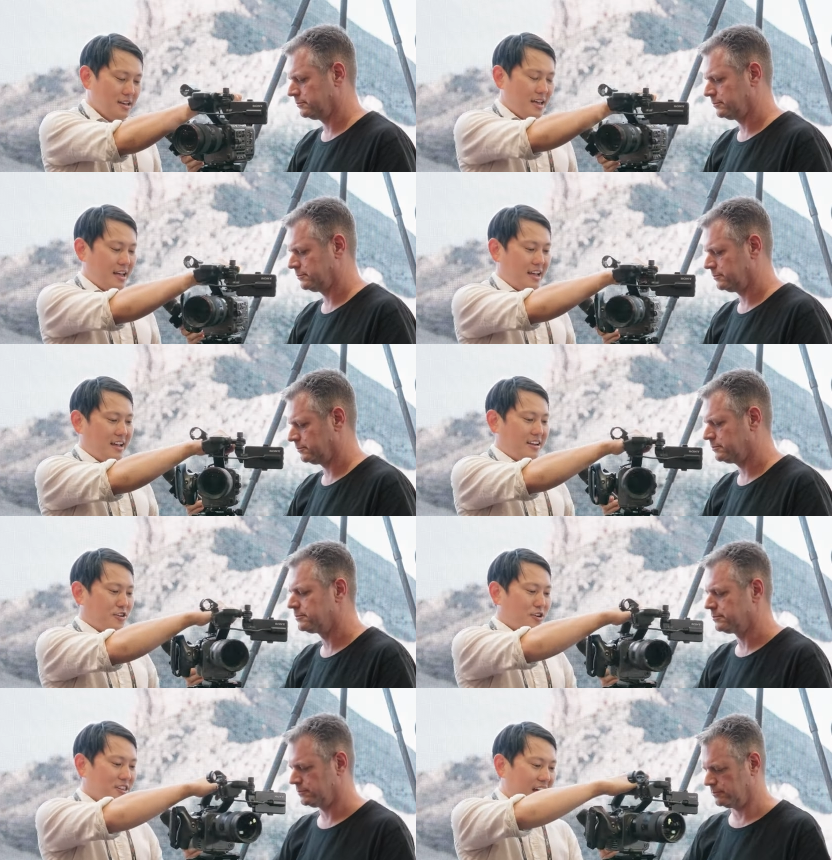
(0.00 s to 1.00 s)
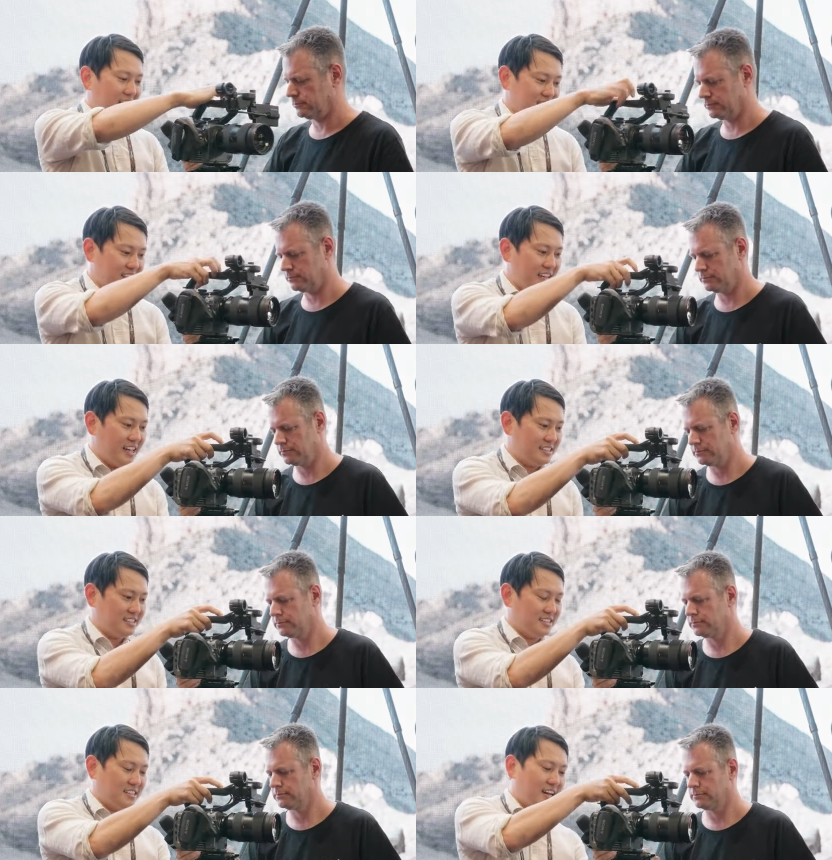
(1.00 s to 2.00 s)
Speaker 1: And currently, actually, it's
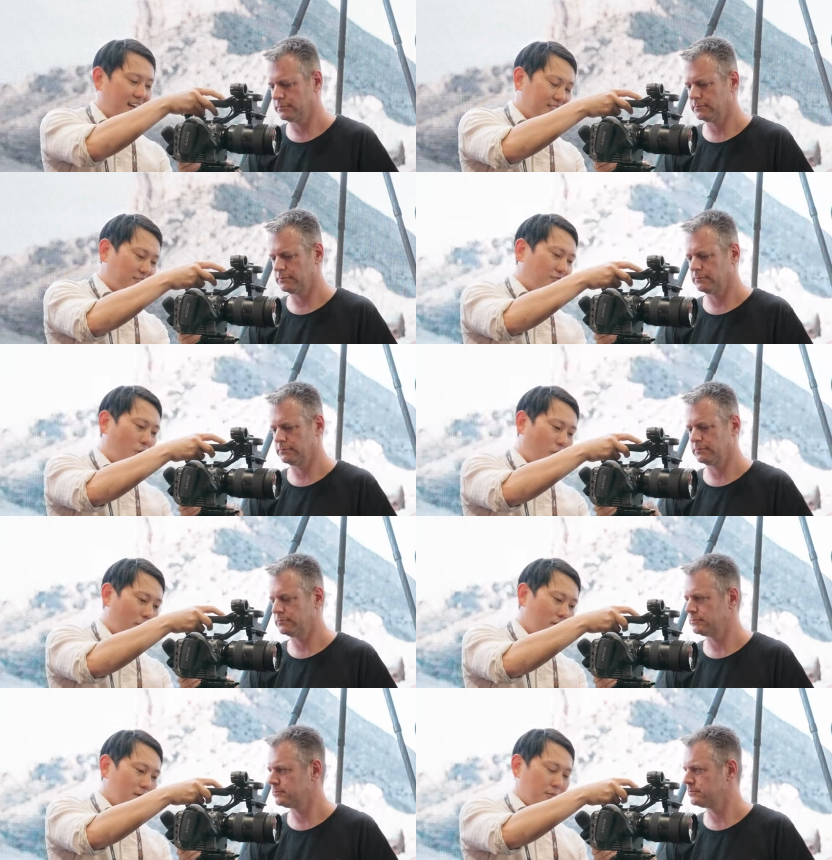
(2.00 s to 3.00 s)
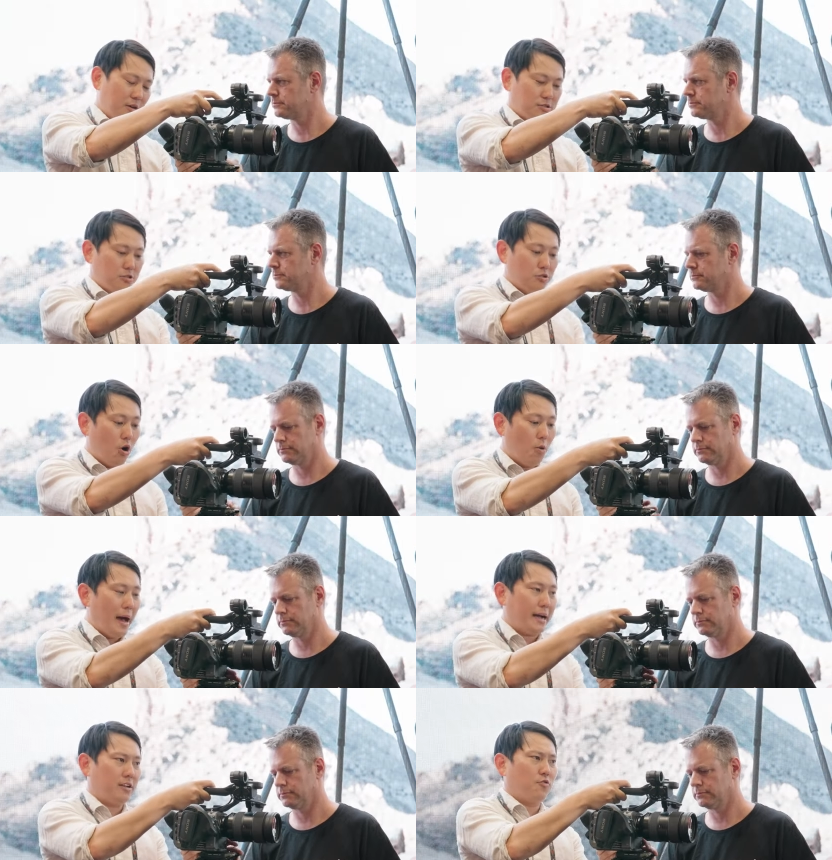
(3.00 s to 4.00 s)
designed for being able to go
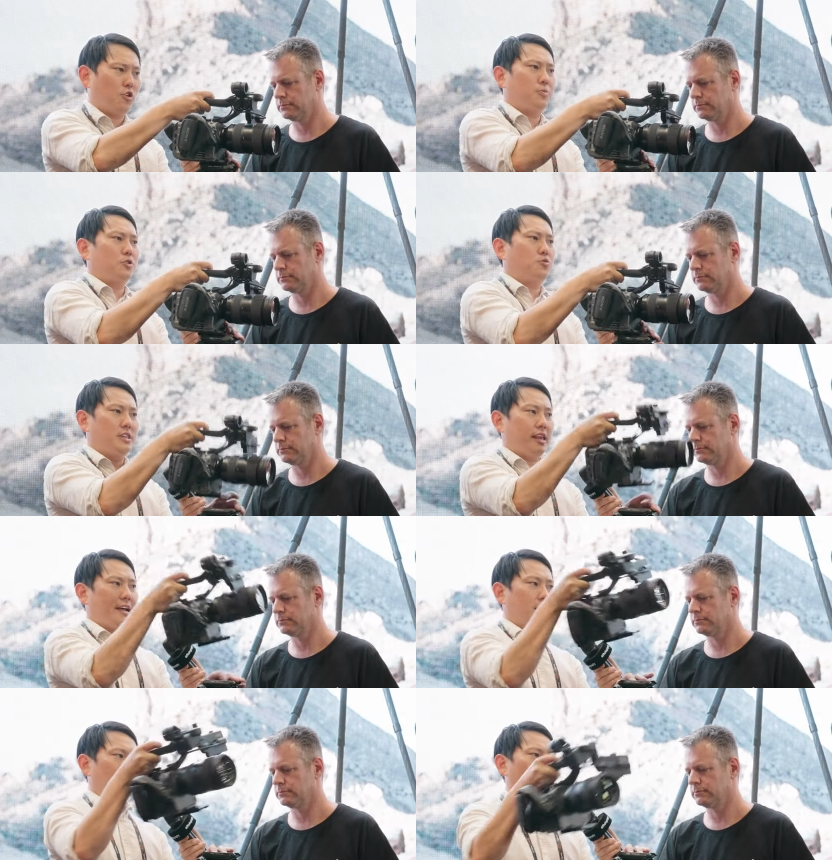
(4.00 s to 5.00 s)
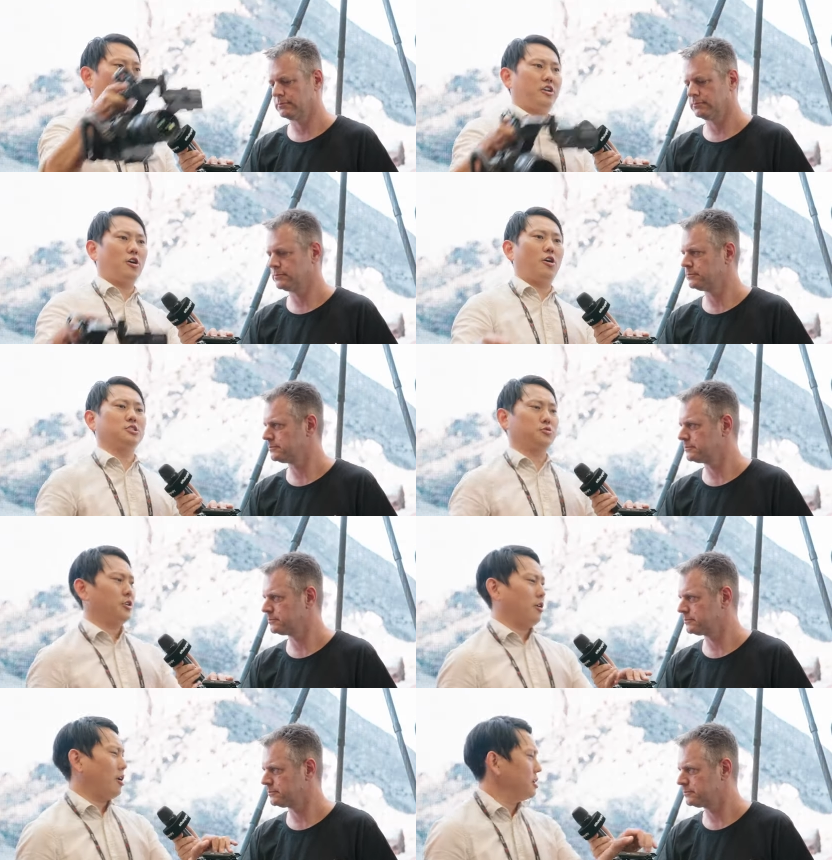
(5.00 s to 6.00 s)
back and forth between like a Ronin RS3
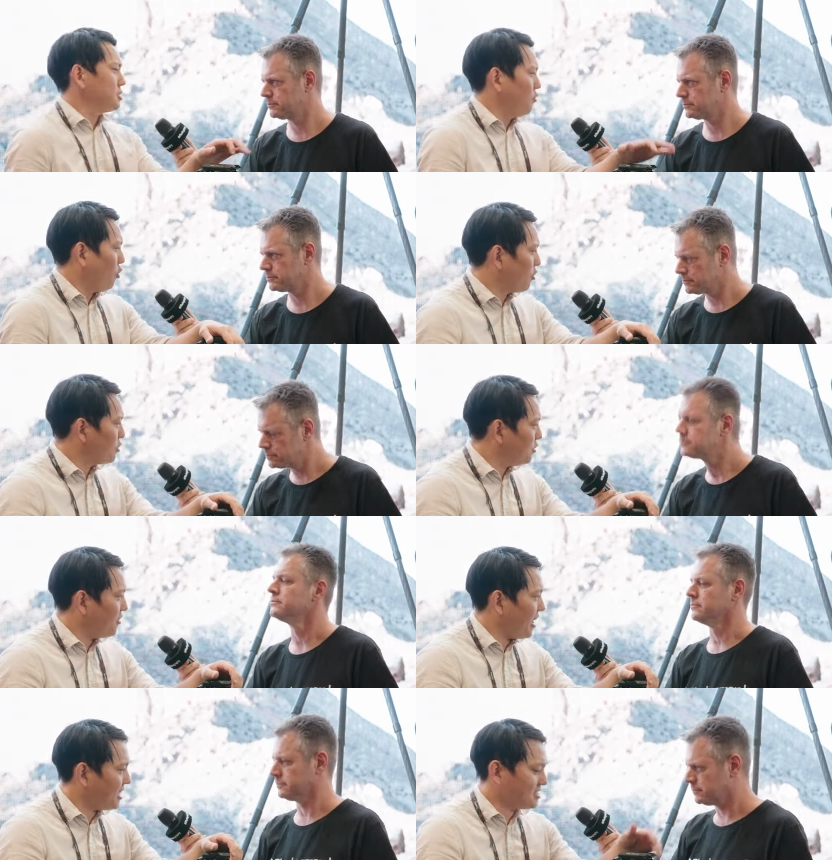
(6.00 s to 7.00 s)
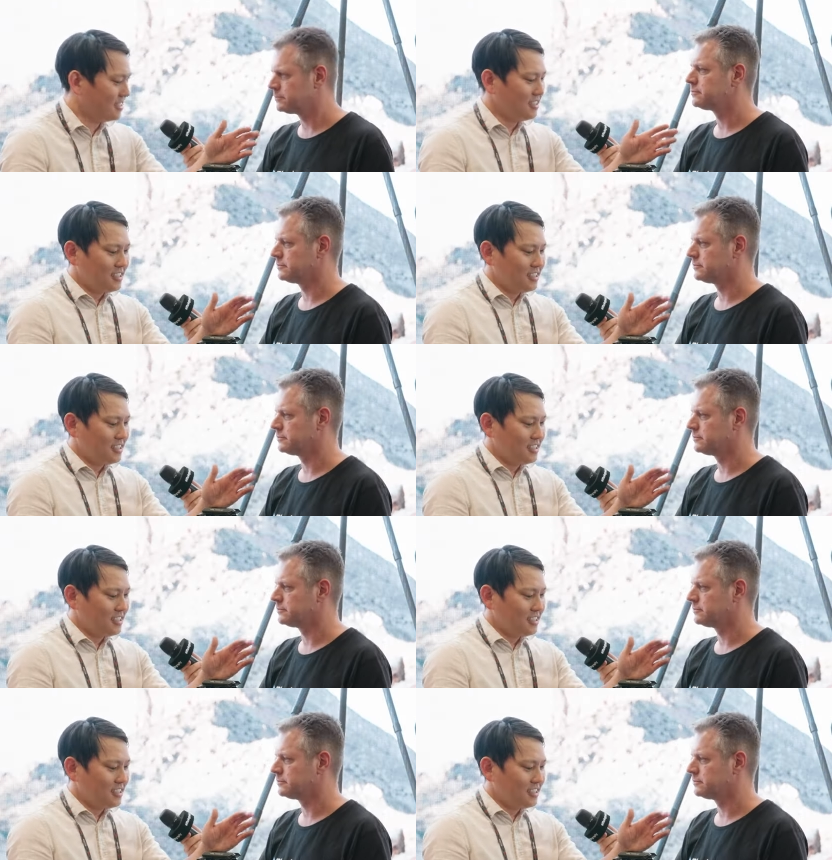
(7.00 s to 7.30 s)
or RS4 real fast.